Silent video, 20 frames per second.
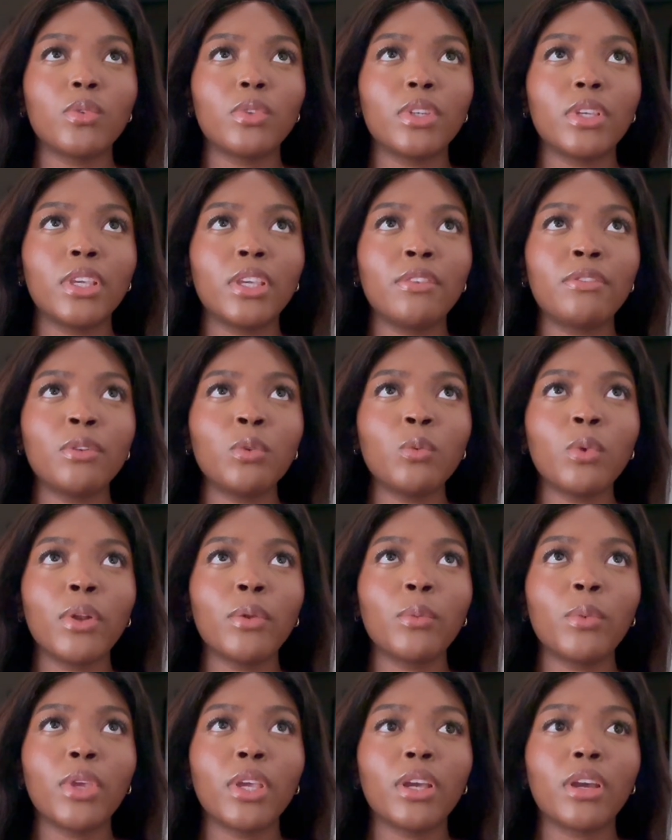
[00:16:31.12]
even
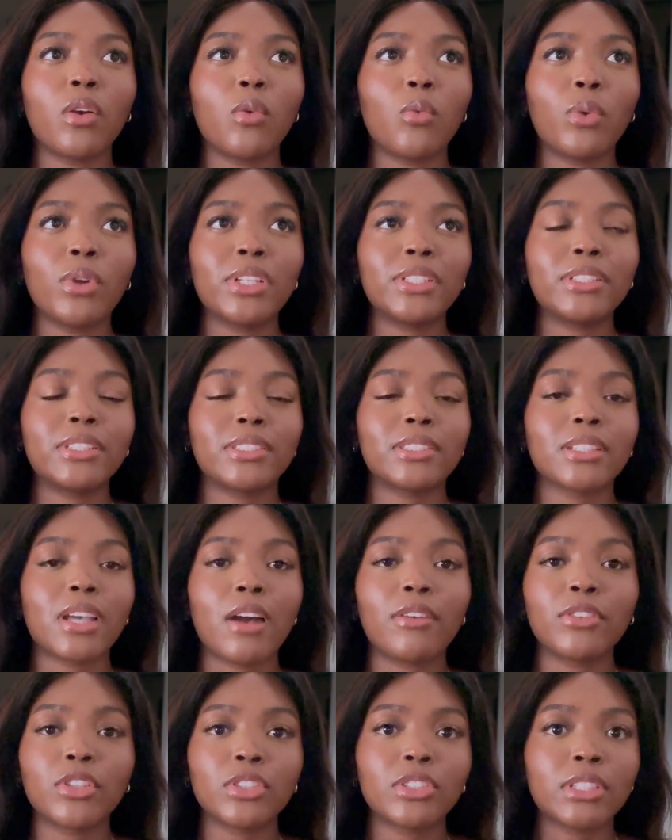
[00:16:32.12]
when we
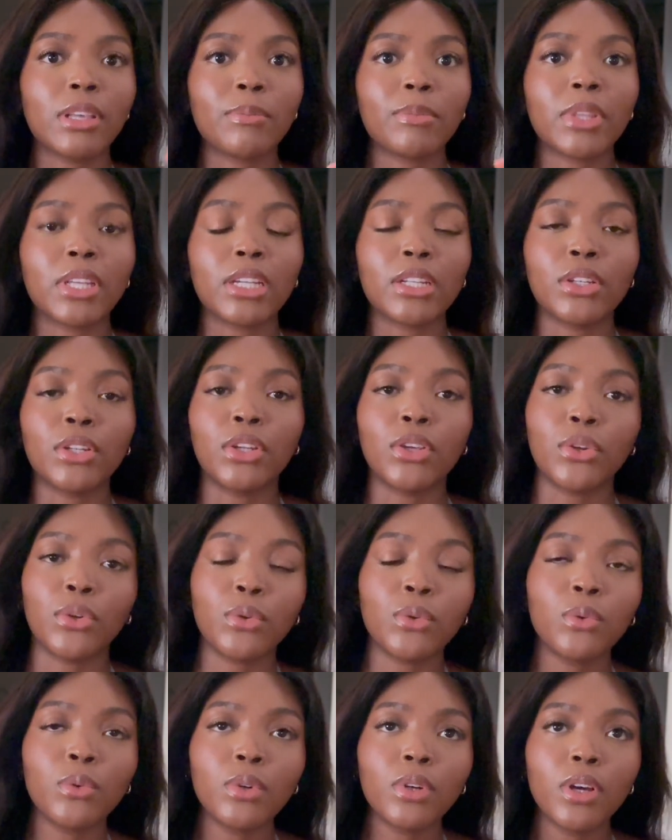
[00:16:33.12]
discover something
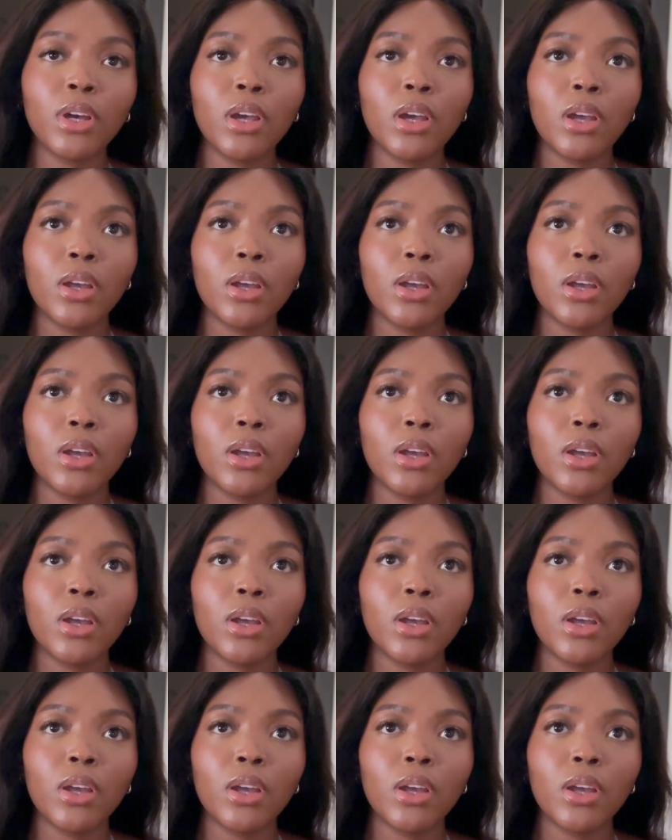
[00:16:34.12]
new,